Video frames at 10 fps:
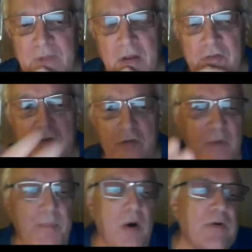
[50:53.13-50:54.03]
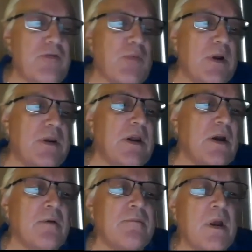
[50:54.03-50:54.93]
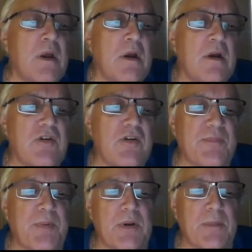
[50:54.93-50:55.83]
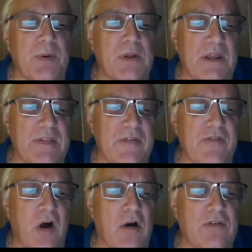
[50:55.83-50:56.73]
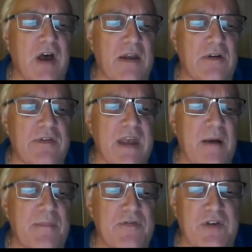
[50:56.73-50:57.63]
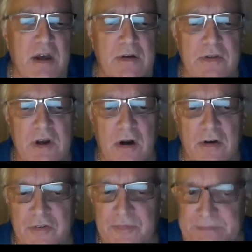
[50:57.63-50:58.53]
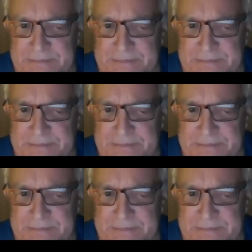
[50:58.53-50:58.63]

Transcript: So there's a bonus one here, just pulling in the song title, the album title, the artist,